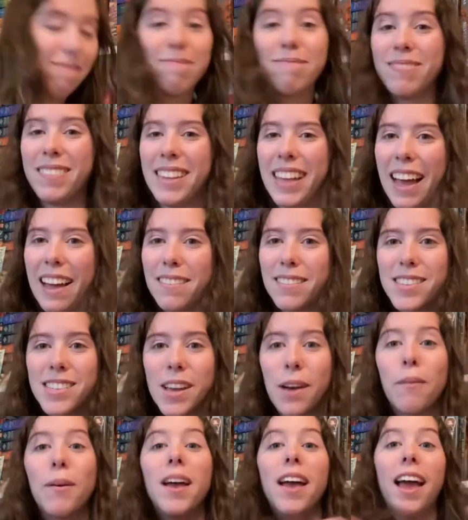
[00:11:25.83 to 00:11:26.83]
yeah,
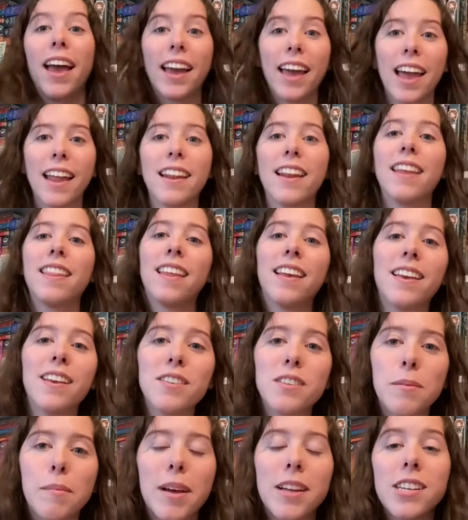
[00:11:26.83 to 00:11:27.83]
so again, thank you
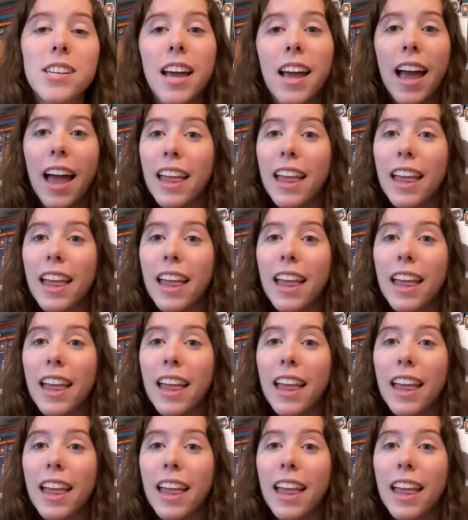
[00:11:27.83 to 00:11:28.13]
so much.